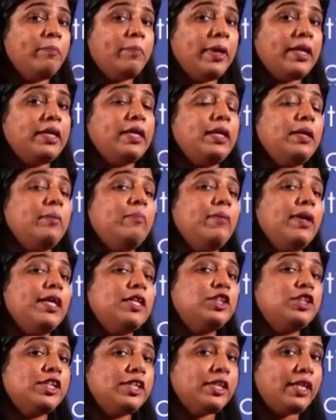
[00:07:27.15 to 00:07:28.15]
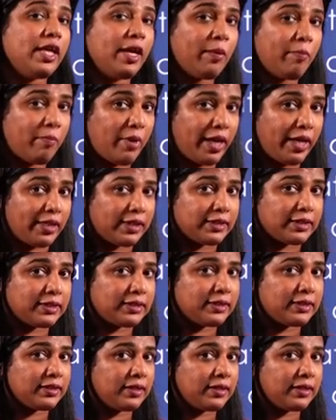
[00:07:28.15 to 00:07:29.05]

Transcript: better image in their minds.